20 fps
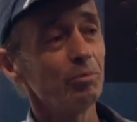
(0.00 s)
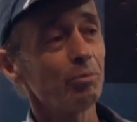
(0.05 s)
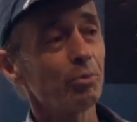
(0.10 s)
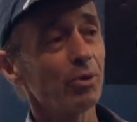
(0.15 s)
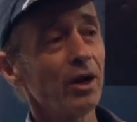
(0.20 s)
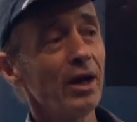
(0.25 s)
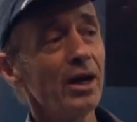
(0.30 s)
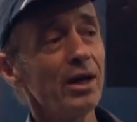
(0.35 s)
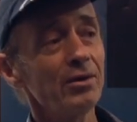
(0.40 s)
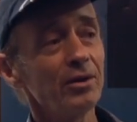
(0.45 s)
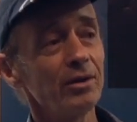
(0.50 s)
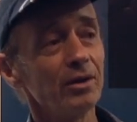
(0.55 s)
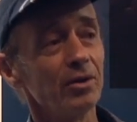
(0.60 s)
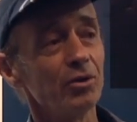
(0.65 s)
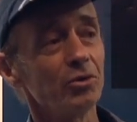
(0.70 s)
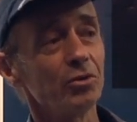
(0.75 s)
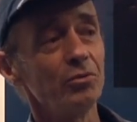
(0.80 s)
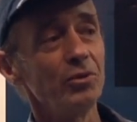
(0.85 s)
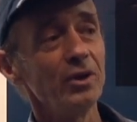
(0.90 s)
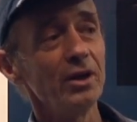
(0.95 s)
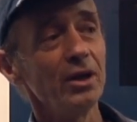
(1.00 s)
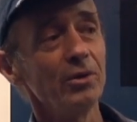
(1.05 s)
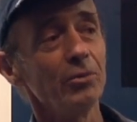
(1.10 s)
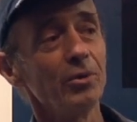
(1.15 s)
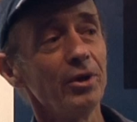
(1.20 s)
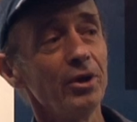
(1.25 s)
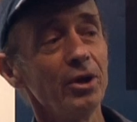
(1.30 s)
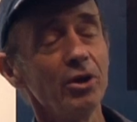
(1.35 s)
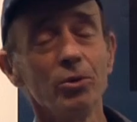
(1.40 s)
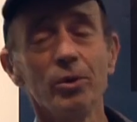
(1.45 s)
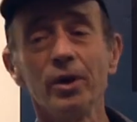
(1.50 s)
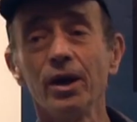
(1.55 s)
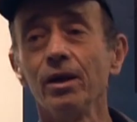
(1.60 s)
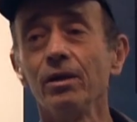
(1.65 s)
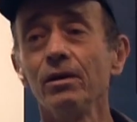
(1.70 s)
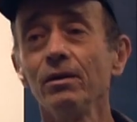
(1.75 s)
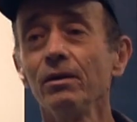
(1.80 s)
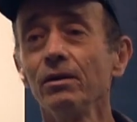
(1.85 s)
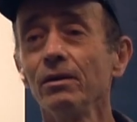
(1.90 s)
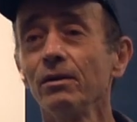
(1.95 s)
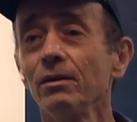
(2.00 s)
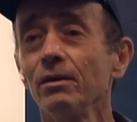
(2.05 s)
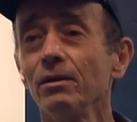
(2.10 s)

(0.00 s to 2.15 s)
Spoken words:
prior to this of dealing with the UN